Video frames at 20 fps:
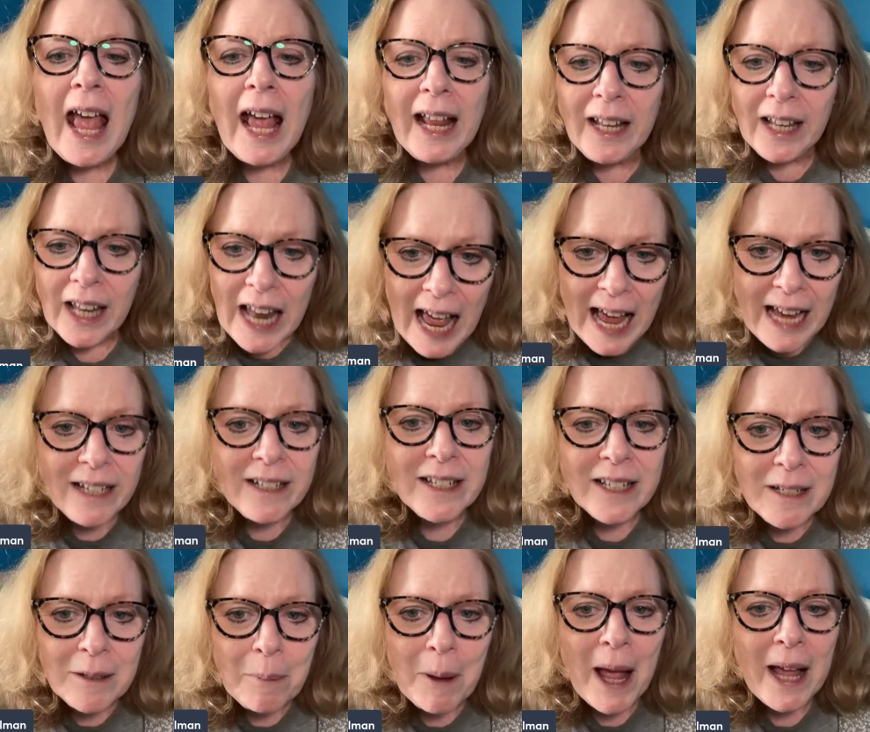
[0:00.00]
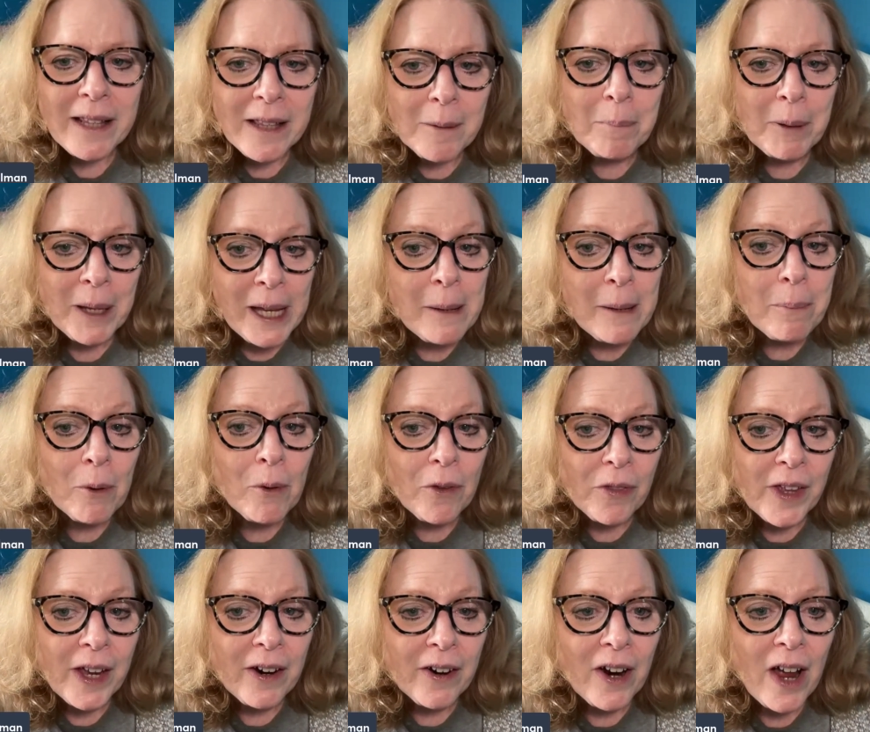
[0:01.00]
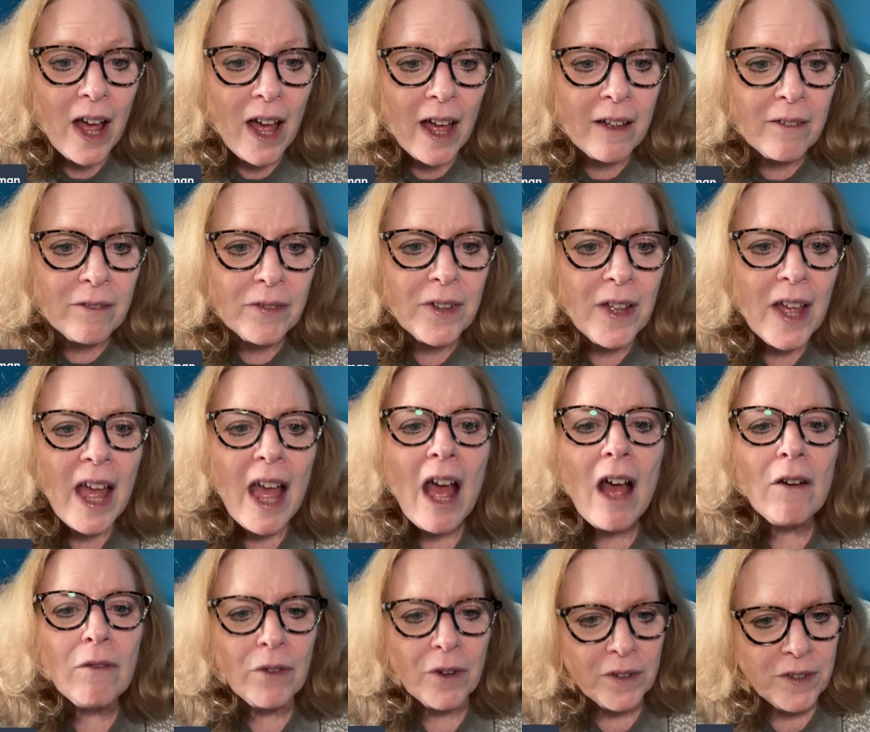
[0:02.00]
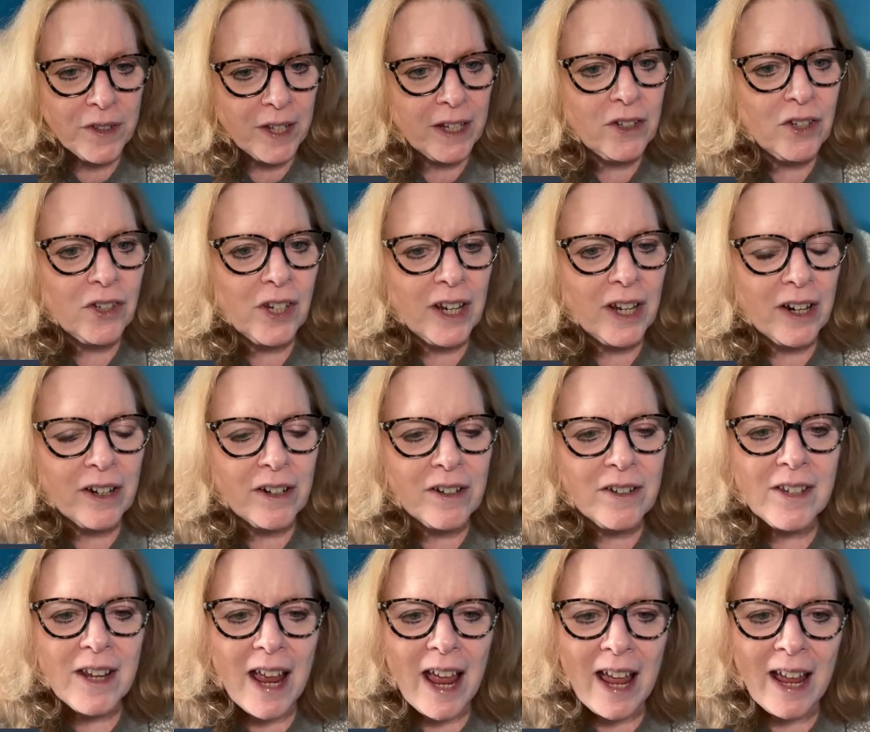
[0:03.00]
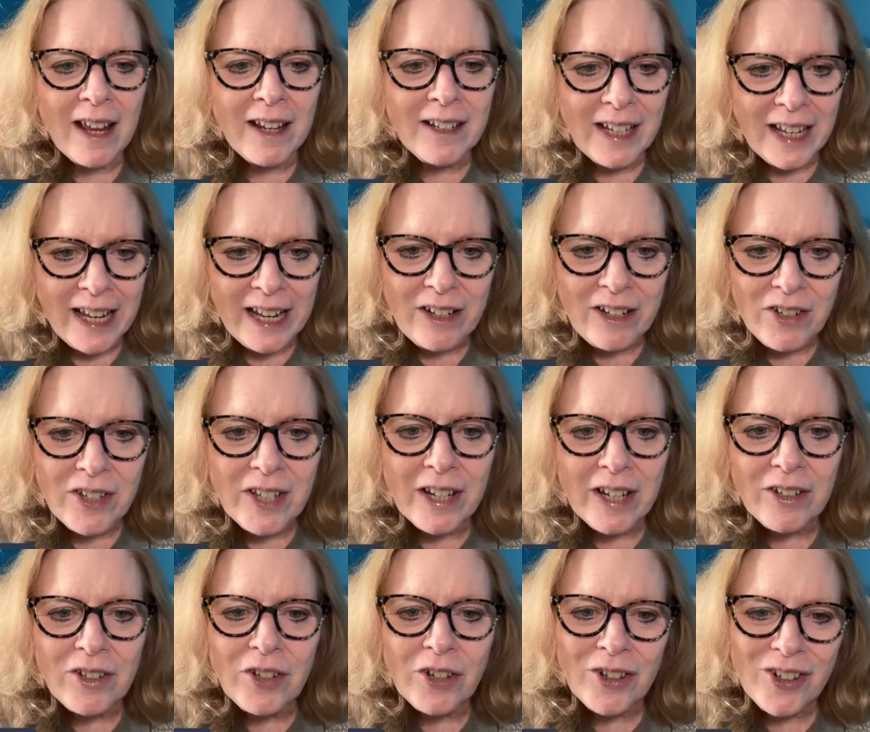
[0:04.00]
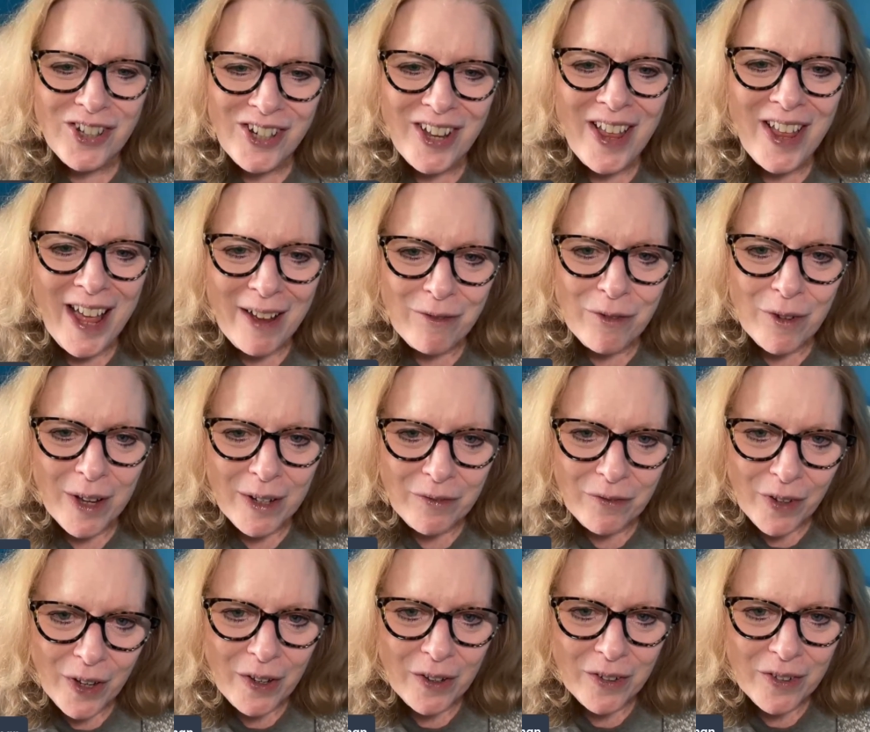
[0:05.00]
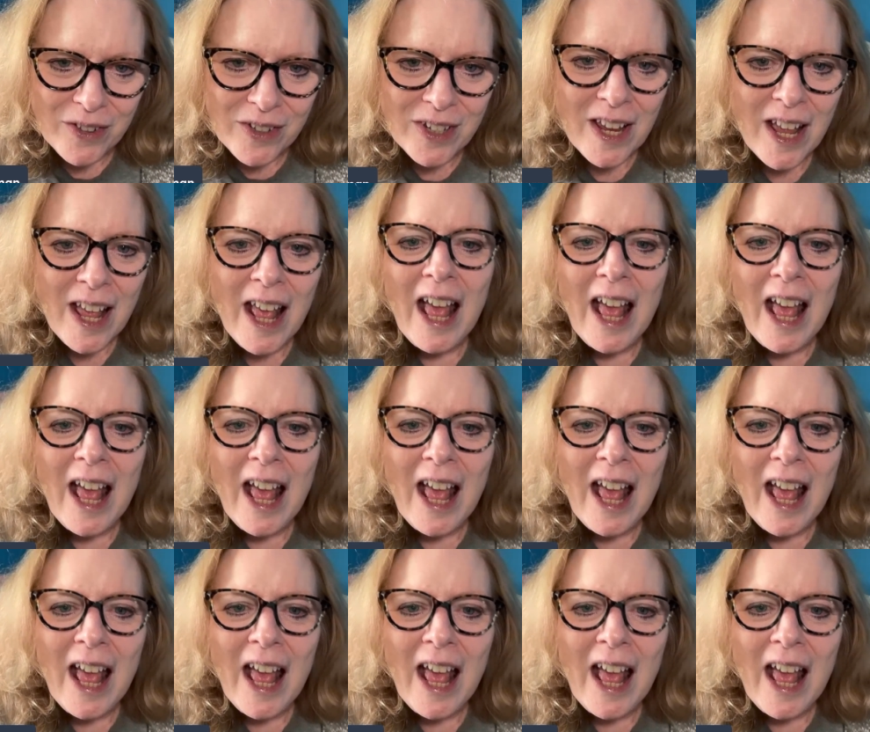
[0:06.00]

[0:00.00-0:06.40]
elected by the people thereof for 6 years, and each senator shall have 1 vote.